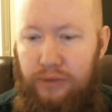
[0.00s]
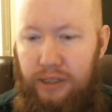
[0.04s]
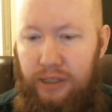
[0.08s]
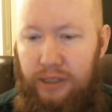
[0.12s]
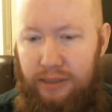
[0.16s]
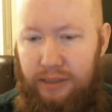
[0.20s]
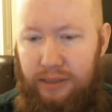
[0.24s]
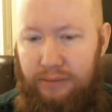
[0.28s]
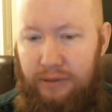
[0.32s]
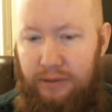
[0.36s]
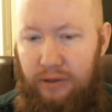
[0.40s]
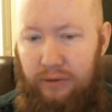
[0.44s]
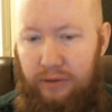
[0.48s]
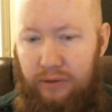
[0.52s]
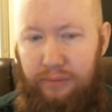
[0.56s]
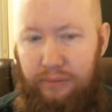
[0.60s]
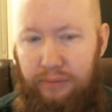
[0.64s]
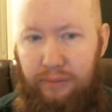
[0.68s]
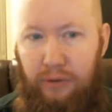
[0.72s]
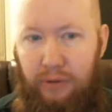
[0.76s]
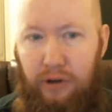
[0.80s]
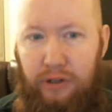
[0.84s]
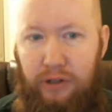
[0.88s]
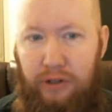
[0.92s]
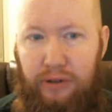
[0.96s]
at some
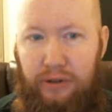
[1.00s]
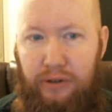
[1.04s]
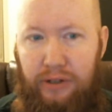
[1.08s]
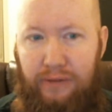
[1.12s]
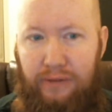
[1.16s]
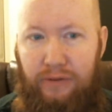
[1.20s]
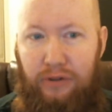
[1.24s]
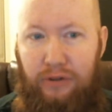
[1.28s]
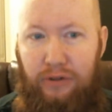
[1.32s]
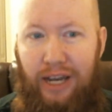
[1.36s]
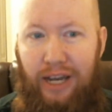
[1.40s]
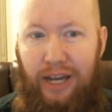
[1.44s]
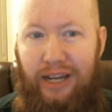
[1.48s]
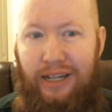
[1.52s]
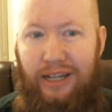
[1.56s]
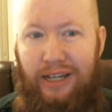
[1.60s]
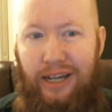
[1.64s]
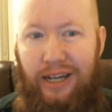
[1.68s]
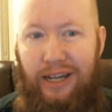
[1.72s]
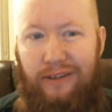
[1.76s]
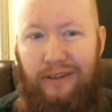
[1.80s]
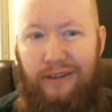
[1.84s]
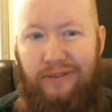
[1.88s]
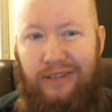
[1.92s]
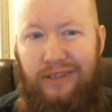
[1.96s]
point, if you die
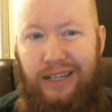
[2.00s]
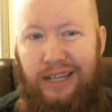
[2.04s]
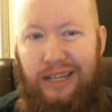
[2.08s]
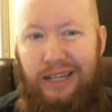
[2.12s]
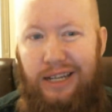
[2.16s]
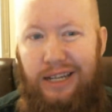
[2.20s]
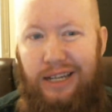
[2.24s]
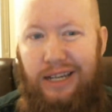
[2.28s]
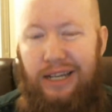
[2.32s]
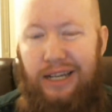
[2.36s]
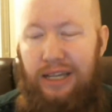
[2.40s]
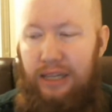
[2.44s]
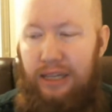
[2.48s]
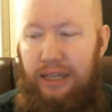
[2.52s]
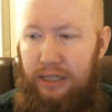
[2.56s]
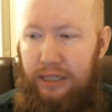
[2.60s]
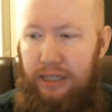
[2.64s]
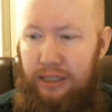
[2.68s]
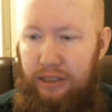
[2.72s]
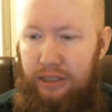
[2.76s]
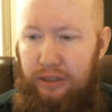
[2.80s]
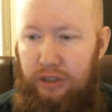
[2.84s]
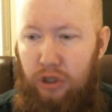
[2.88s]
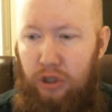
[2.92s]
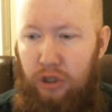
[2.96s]
enough,
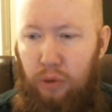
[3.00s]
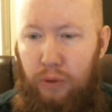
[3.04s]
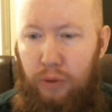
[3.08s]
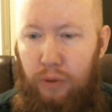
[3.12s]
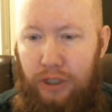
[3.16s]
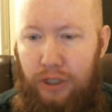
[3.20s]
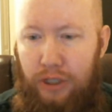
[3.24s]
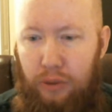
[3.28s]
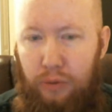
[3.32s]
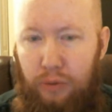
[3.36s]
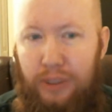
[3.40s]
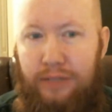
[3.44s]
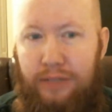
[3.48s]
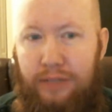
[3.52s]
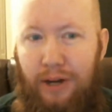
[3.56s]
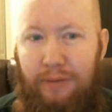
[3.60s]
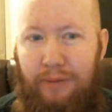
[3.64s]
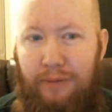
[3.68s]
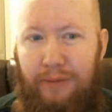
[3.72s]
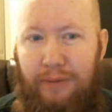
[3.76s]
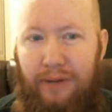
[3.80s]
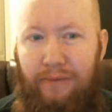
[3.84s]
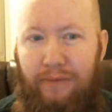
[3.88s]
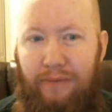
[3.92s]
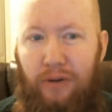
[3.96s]
there's nowhere to
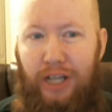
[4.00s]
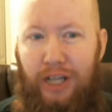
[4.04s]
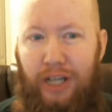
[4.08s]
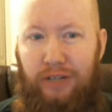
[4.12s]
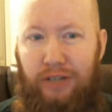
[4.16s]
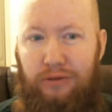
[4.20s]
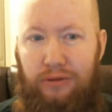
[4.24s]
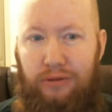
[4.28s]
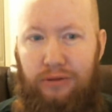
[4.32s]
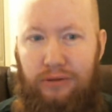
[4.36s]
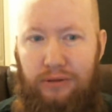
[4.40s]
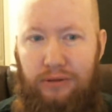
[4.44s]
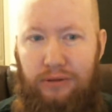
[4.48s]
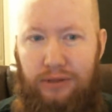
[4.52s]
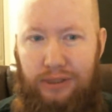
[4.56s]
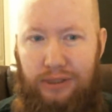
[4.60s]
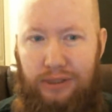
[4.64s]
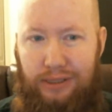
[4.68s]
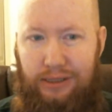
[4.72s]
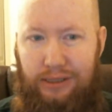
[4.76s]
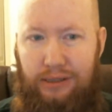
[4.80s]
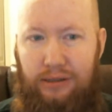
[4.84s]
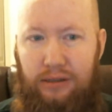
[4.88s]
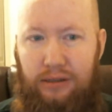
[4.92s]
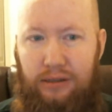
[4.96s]
respawn but Fallout.
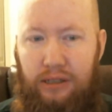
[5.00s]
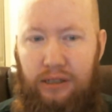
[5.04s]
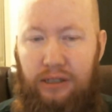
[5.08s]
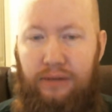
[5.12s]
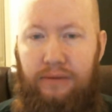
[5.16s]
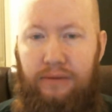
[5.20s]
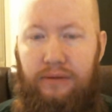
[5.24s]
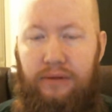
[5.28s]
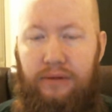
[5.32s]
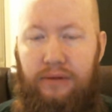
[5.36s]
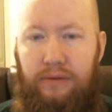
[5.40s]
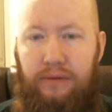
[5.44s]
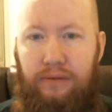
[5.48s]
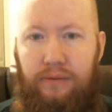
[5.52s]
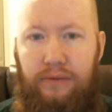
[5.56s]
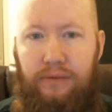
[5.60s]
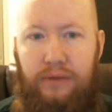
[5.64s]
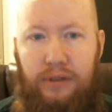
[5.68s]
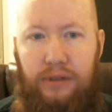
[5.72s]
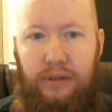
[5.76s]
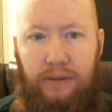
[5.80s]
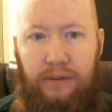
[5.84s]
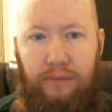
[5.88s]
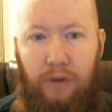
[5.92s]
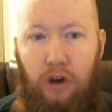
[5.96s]
Then
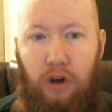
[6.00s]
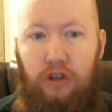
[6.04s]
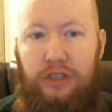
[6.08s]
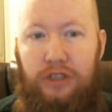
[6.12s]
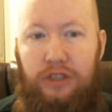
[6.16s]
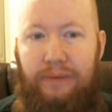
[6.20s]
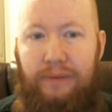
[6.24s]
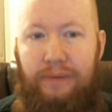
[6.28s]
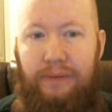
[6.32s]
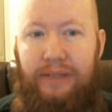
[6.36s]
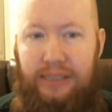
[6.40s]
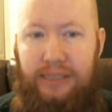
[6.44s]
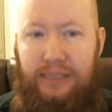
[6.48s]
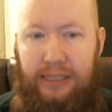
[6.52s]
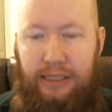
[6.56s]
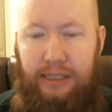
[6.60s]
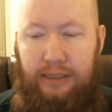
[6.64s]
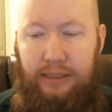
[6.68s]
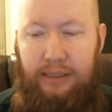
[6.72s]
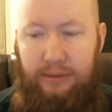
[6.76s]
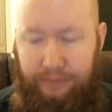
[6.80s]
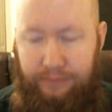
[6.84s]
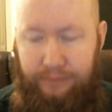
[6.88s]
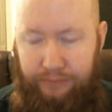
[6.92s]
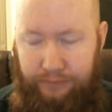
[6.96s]
the Fallout
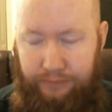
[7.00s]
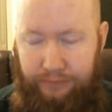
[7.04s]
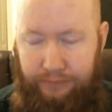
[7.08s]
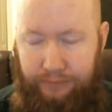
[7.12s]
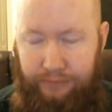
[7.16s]
76.